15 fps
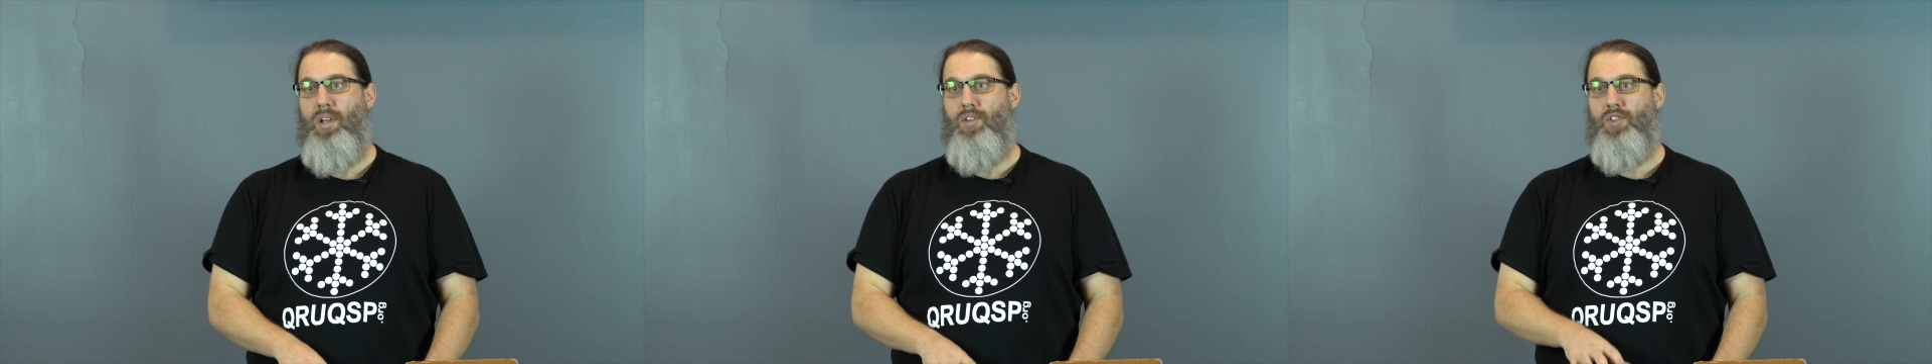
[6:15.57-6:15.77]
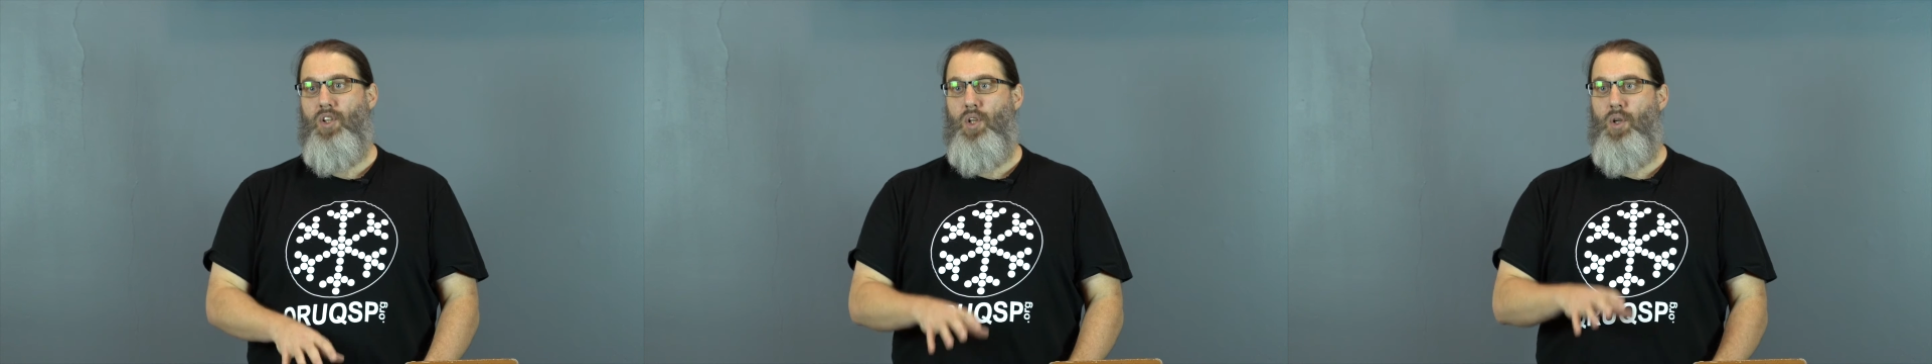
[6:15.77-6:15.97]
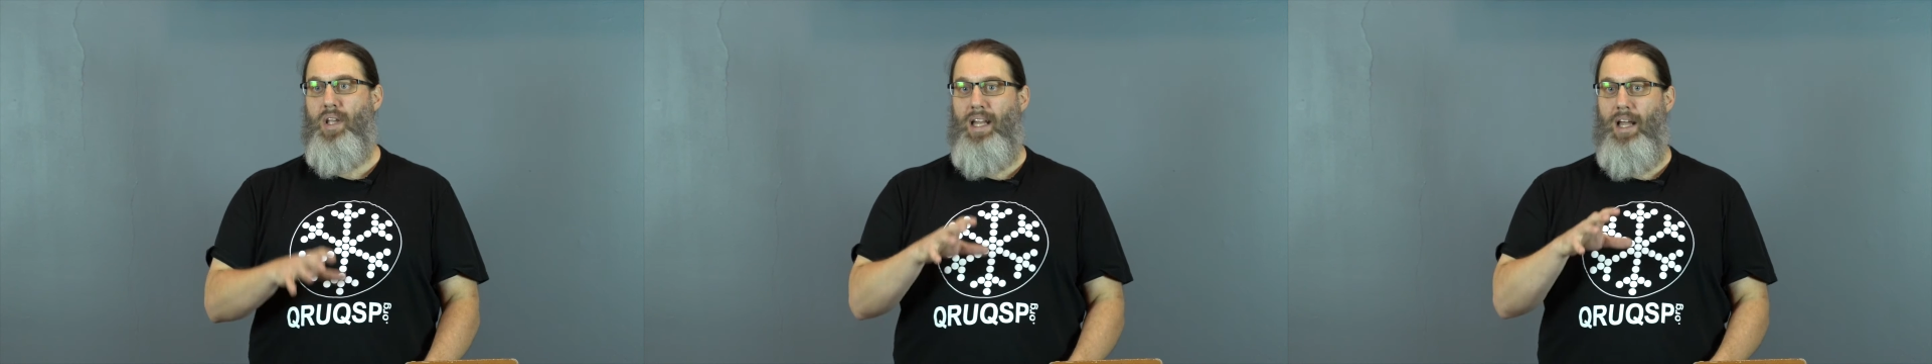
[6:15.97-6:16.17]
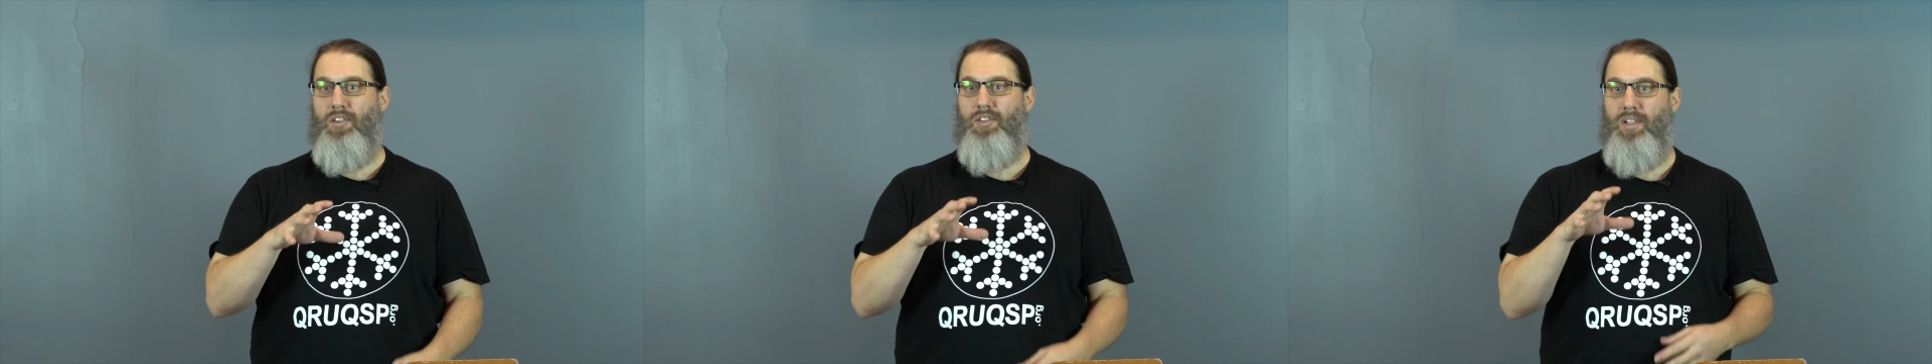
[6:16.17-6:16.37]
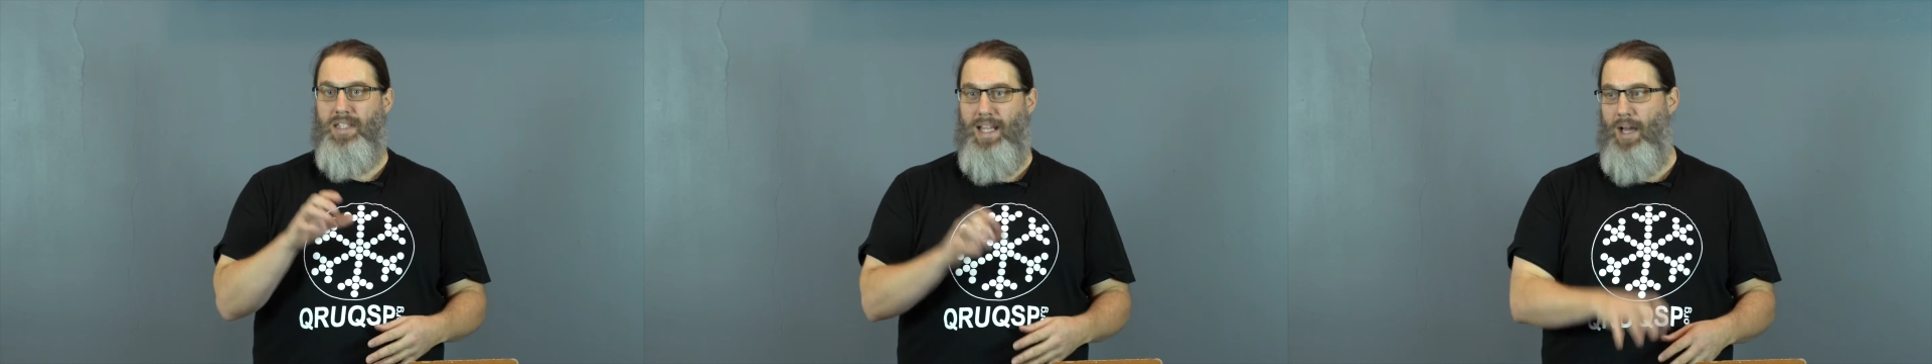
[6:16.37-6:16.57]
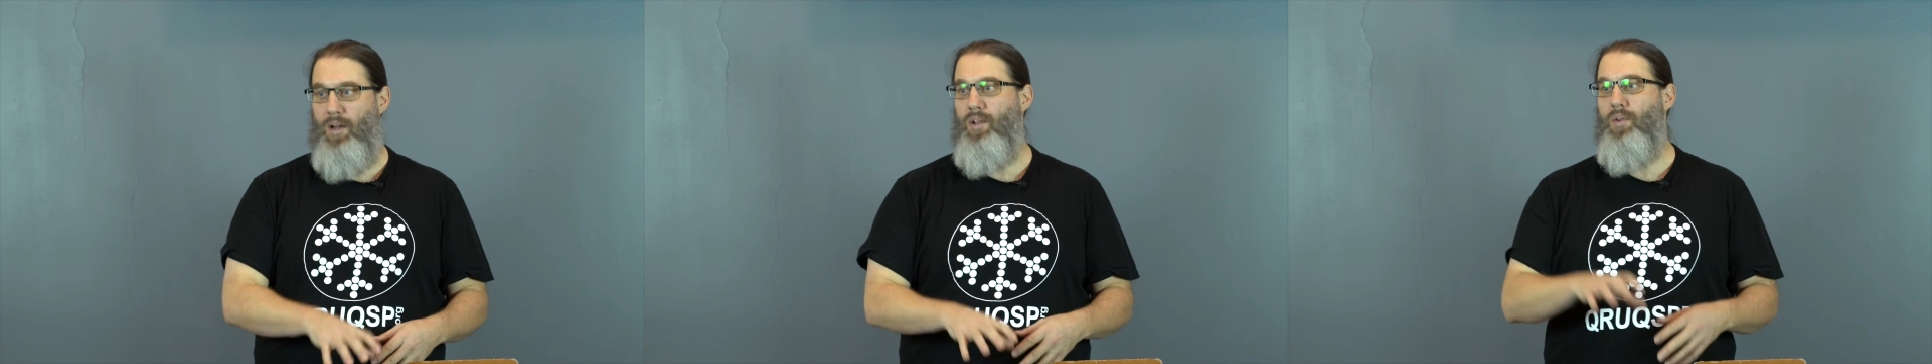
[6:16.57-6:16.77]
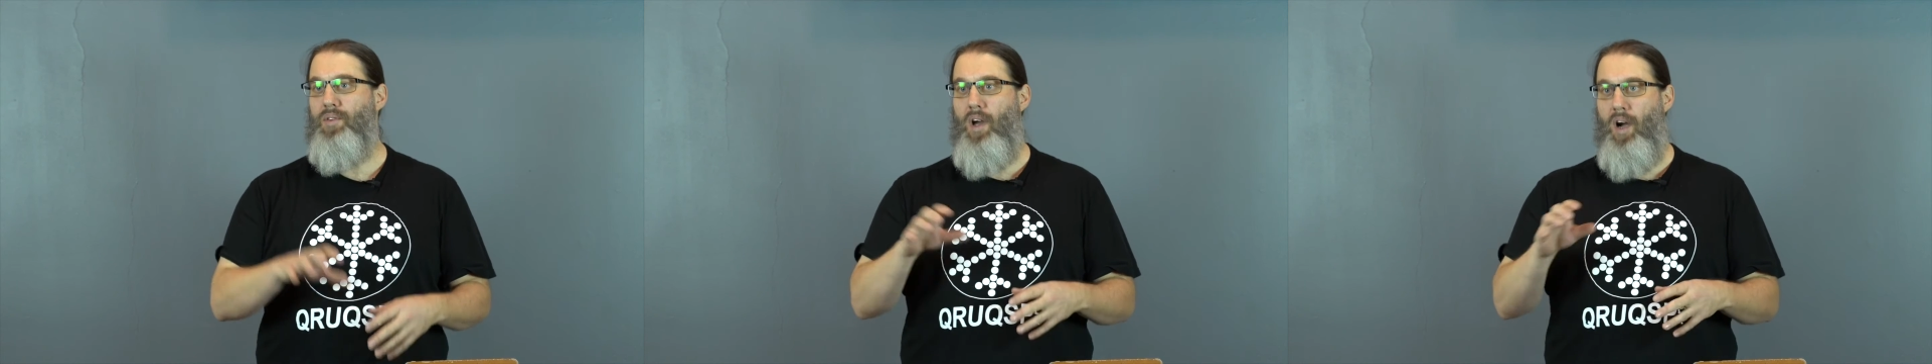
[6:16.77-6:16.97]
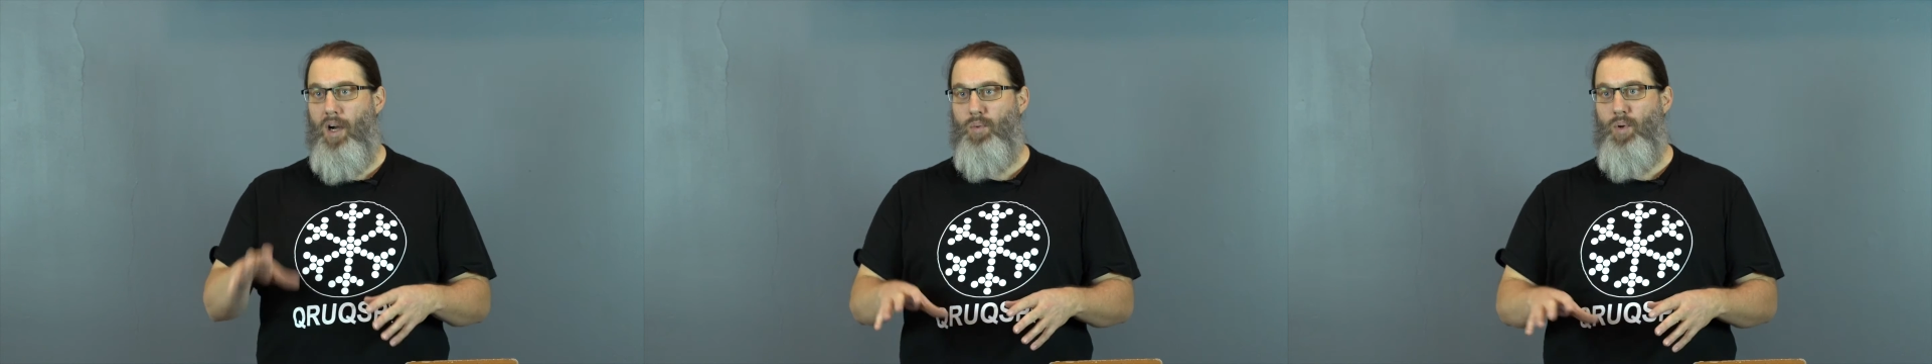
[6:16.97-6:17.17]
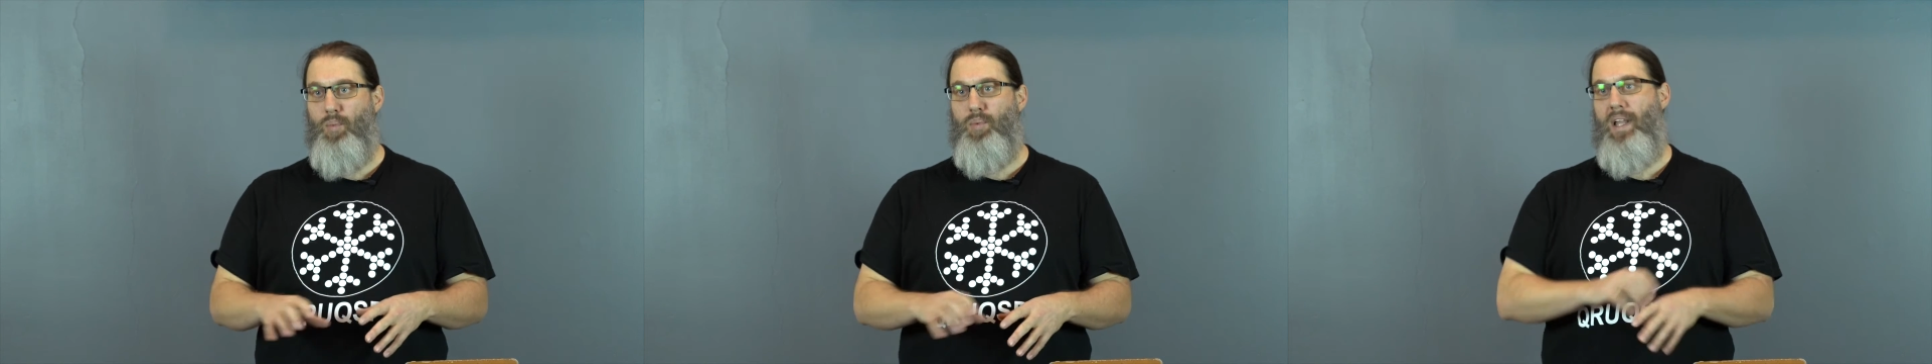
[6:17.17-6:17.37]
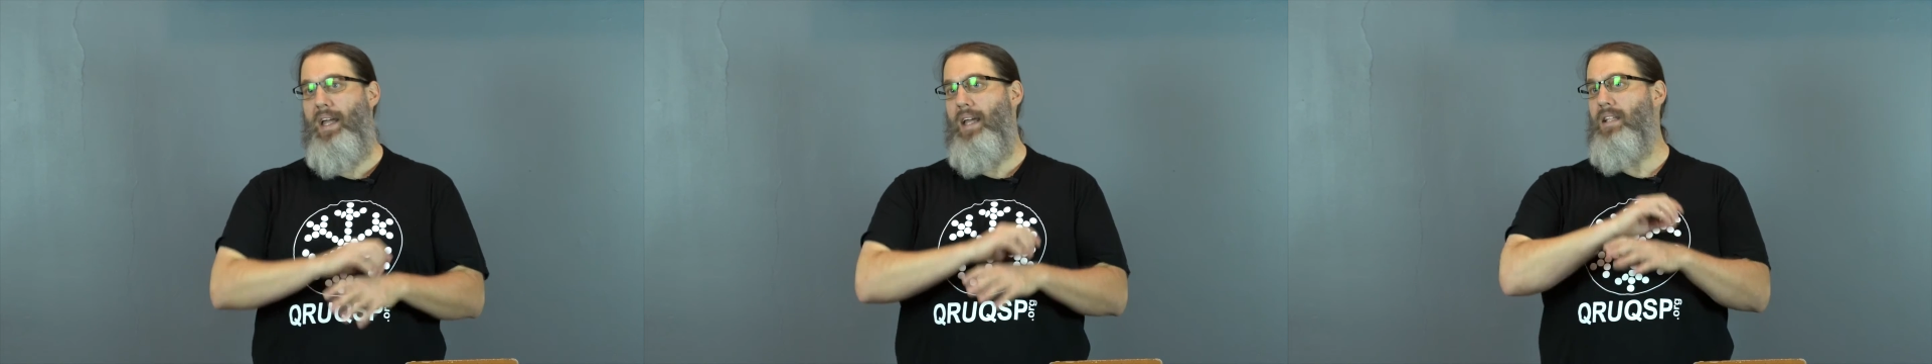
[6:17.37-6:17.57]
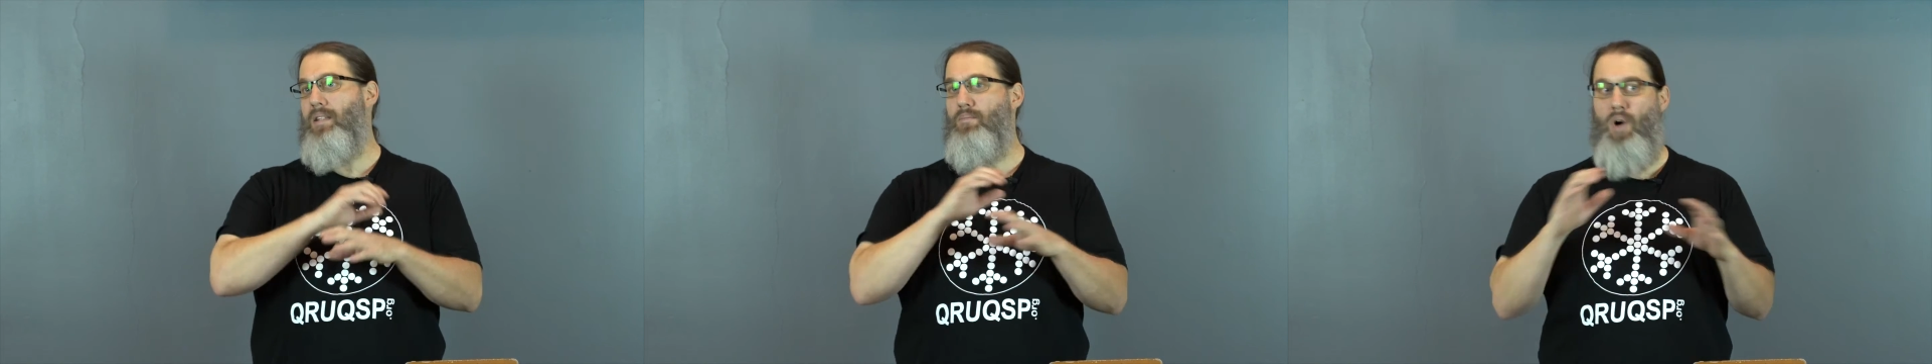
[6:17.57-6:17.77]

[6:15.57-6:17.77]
So you can actually download the hardware plans,